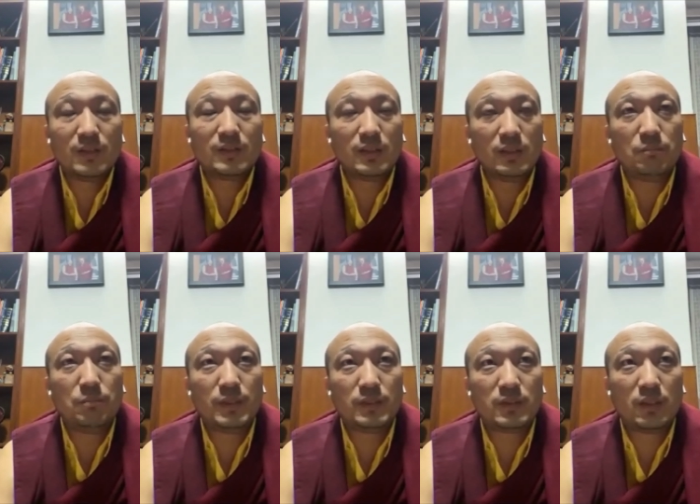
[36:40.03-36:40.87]
the
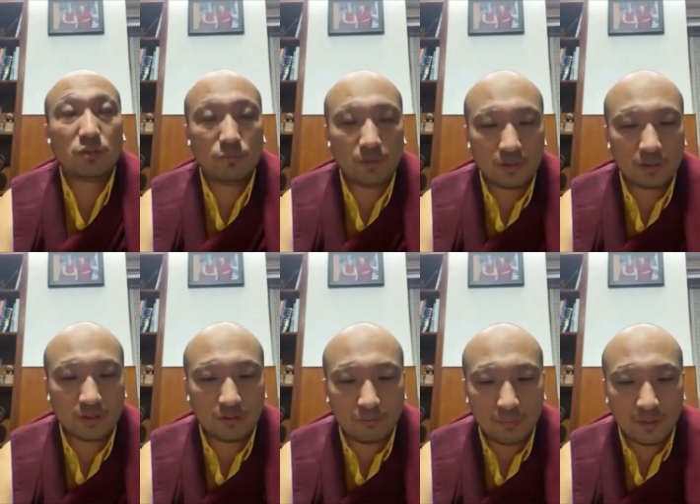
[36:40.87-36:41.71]
best accumulation
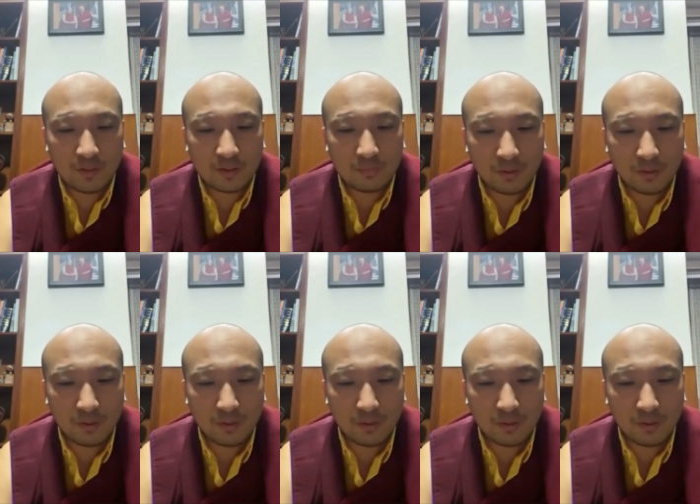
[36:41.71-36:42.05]
of merit.